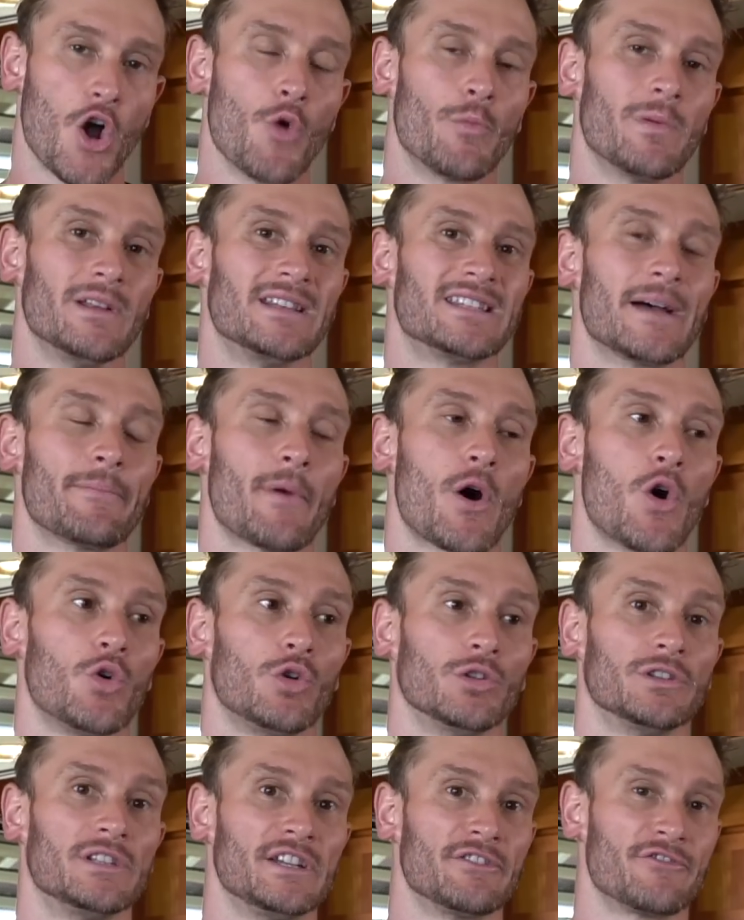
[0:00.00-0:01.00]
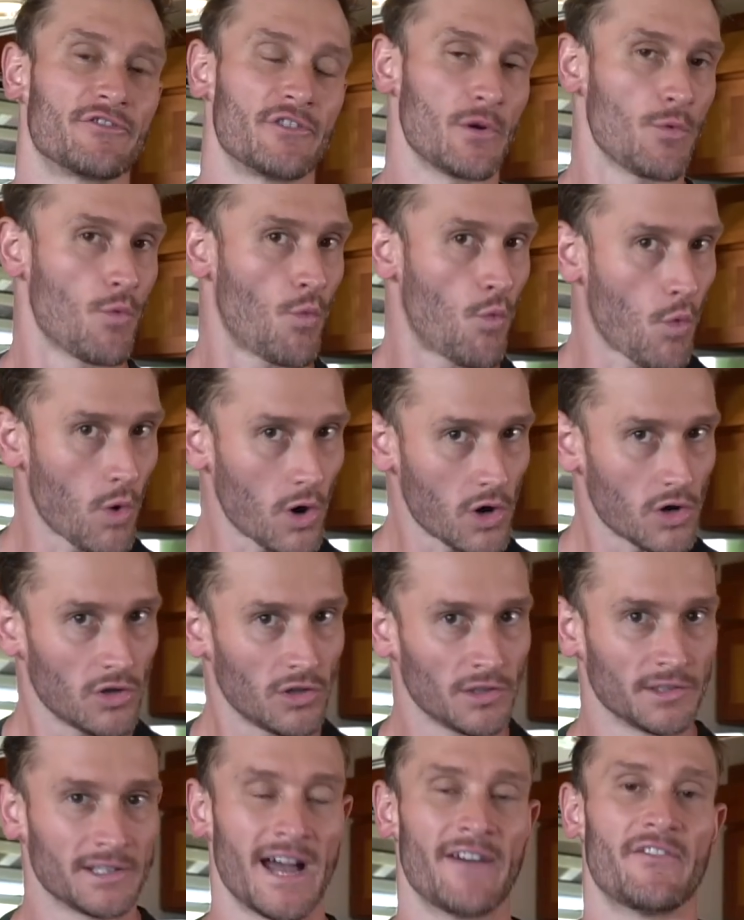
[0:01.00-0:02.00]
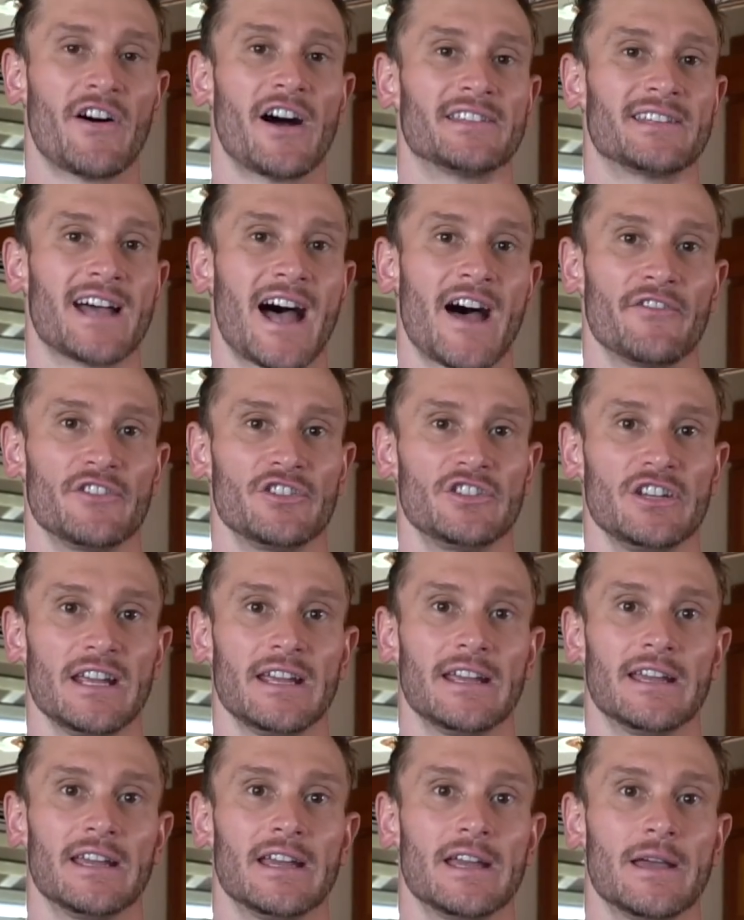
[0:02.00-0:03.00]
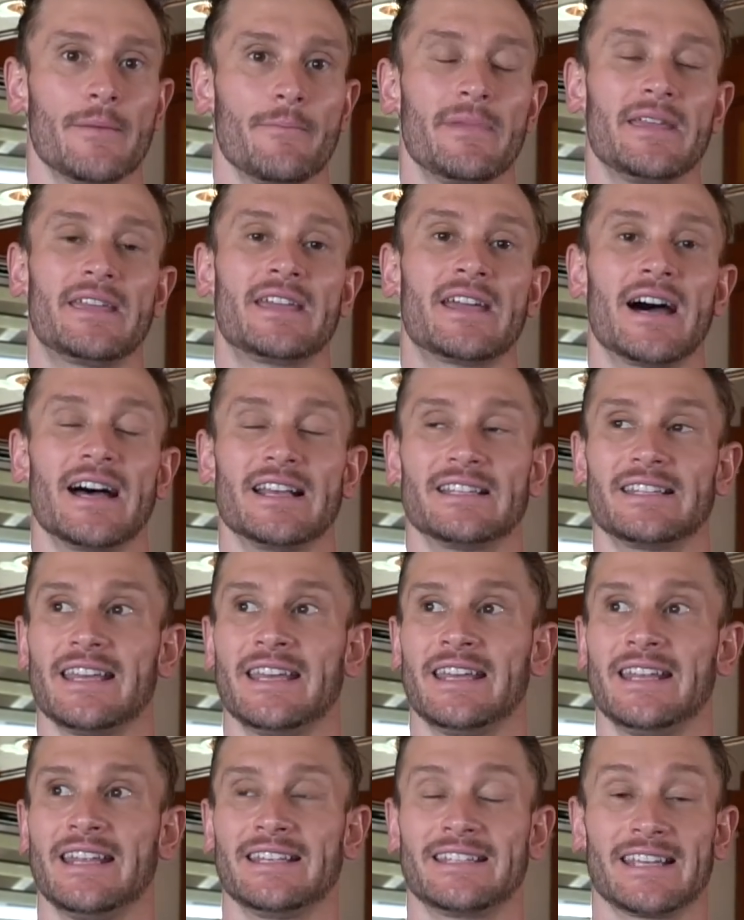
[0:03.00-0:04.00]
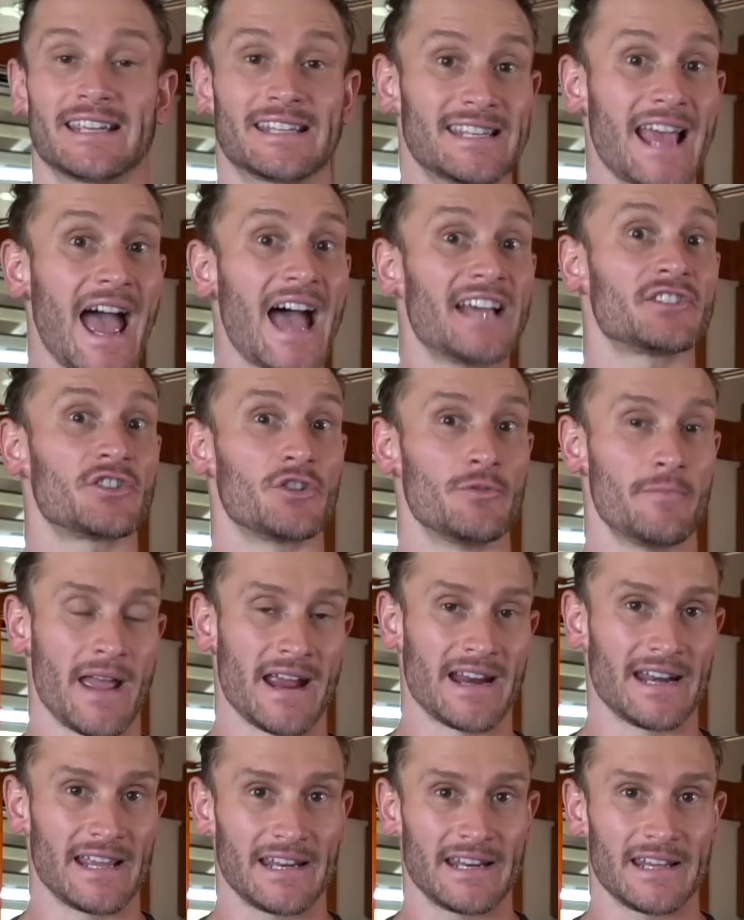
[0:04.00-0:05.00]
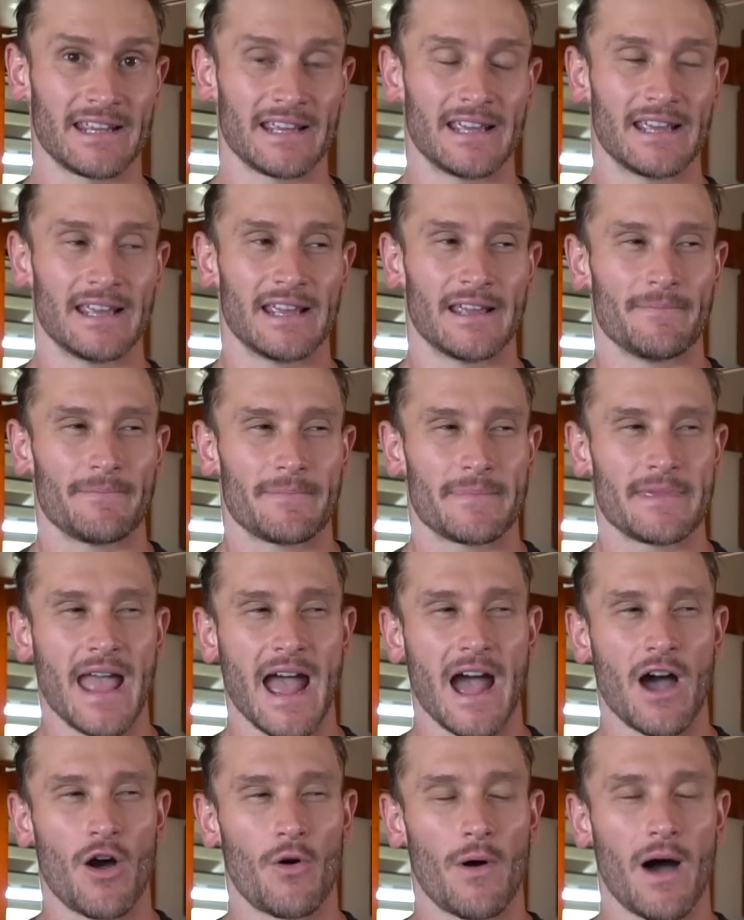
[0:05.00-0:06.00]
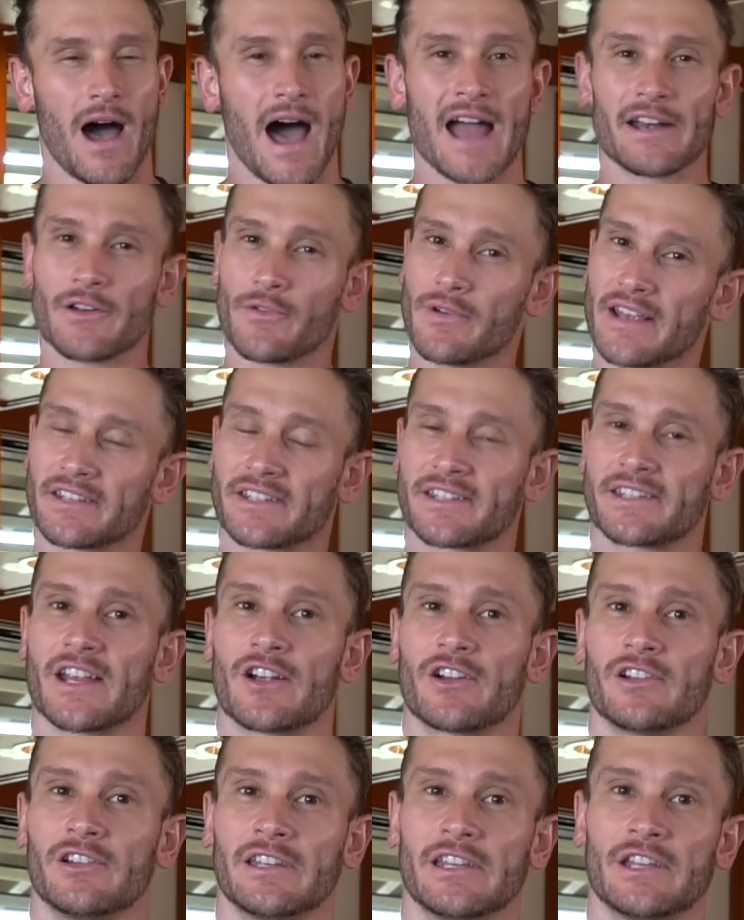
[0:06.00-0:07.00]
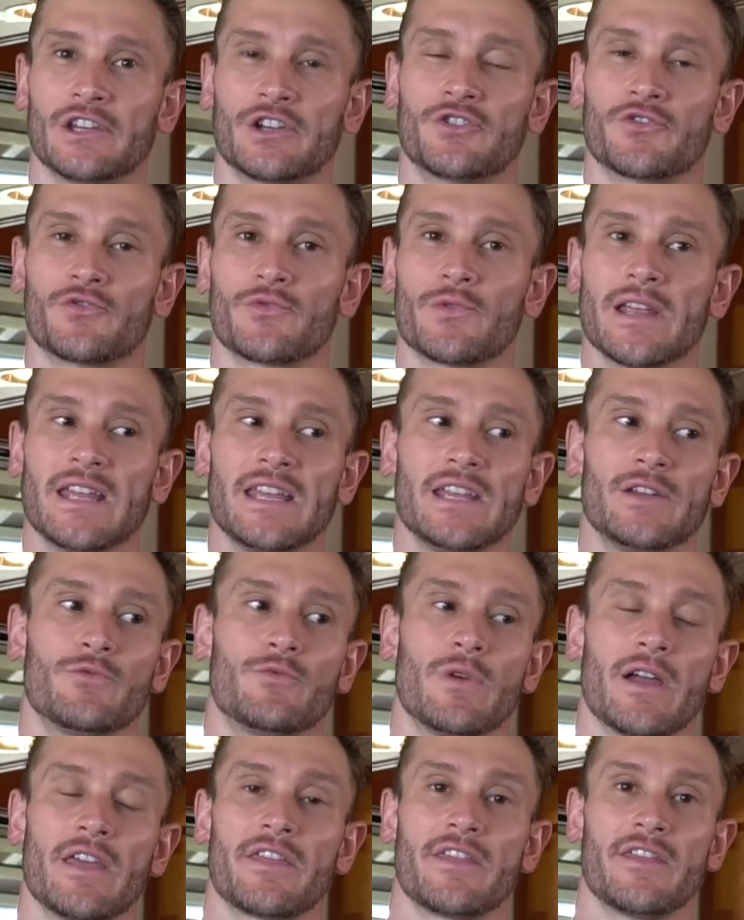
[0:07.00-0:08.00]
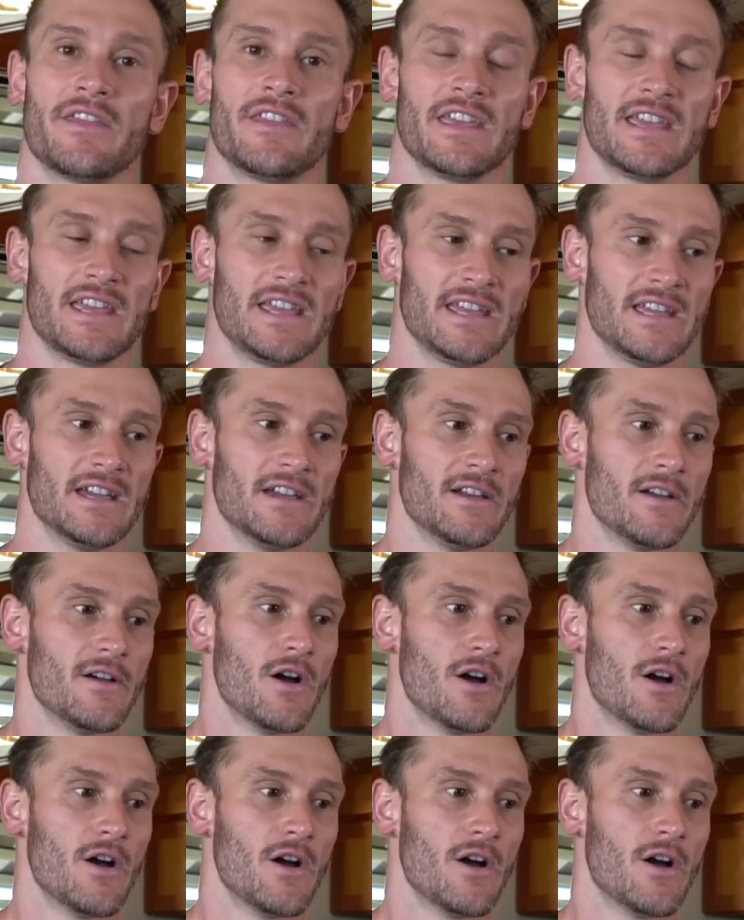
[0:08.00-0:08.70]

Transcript: opens up a whole different world of autophagy because it is exacerbated. Now, I don't necessarily agree with the